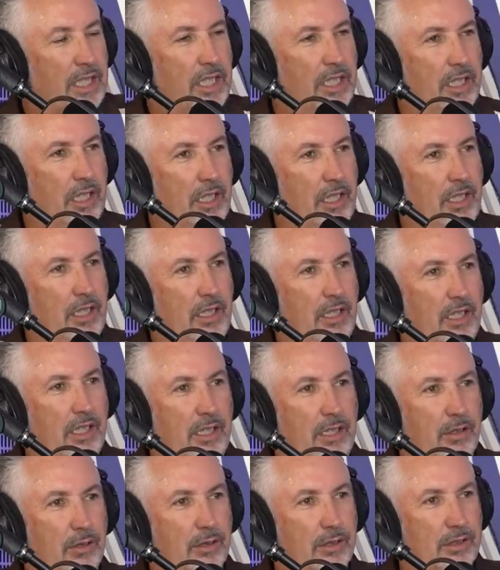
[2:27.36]
she
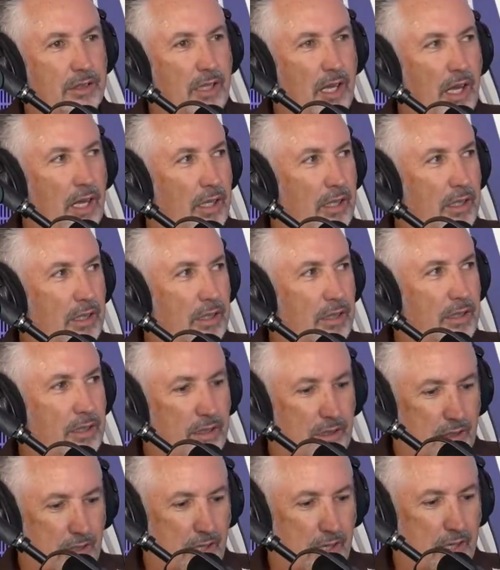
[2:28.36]
nearsighted,
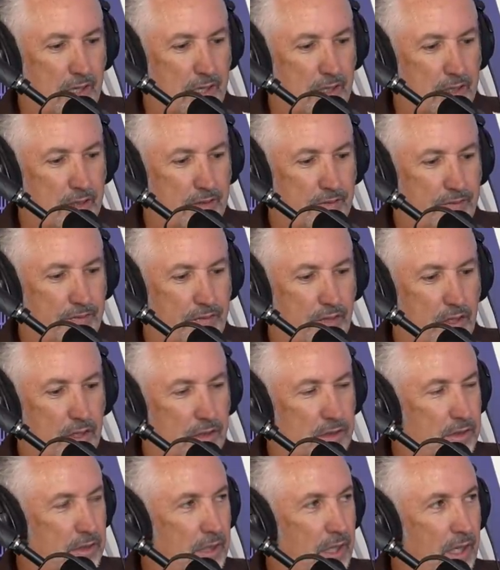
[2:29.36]

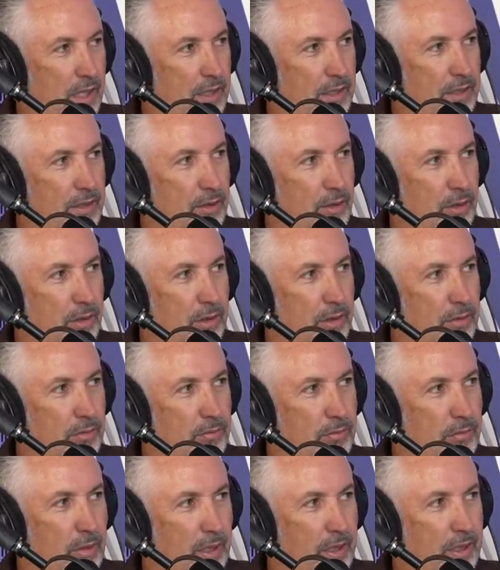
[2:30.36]
farsighted, or
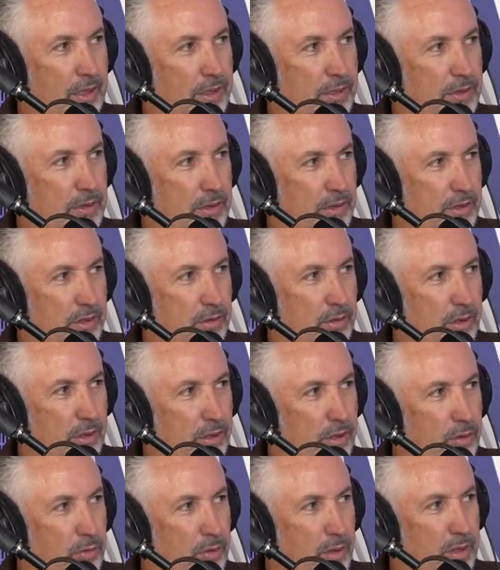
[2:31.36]
I guess is there a
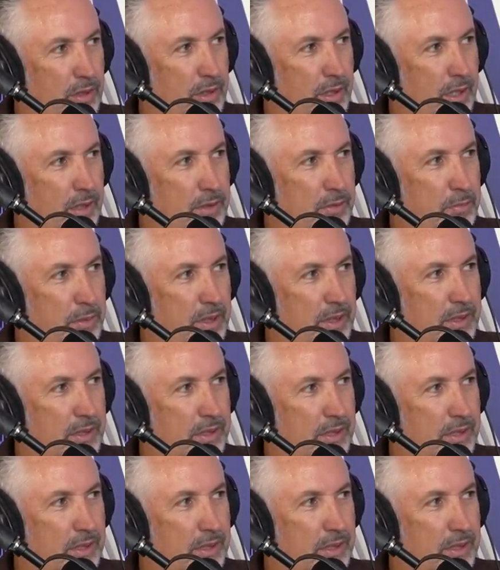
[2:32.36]
new one, lesbian